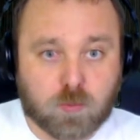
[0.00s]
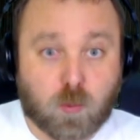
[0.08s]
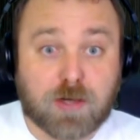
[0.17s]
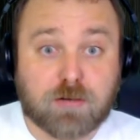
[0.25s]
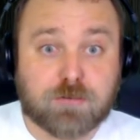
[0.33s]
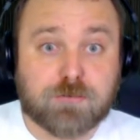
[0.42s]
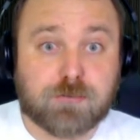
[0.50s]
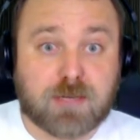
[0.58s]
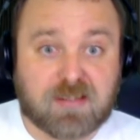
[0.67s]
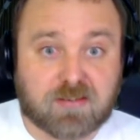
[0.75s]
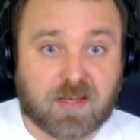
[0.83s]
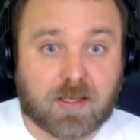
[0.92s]
One is
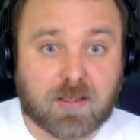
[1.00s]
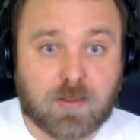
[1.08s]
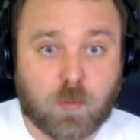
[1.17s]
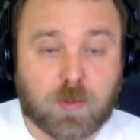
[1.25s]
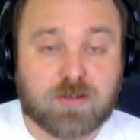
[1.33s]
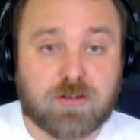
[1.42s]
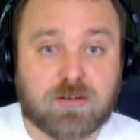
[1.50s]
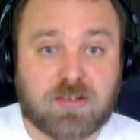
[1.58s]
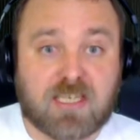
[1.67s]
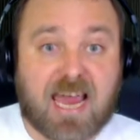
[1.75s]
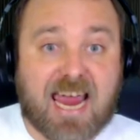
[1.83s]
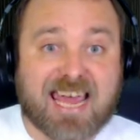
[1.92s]
FreeSync, which is
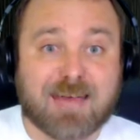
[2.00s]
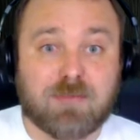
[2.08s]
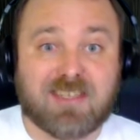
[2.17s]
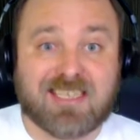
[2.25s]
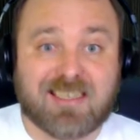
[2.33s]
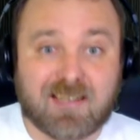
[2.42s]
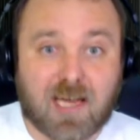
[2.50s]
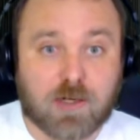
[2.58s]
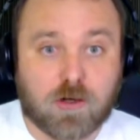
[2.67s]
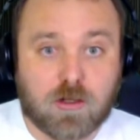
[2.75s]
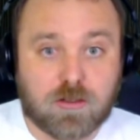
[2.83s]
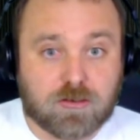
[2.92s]
the AMD
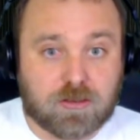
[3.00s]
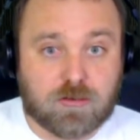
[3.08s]
technology.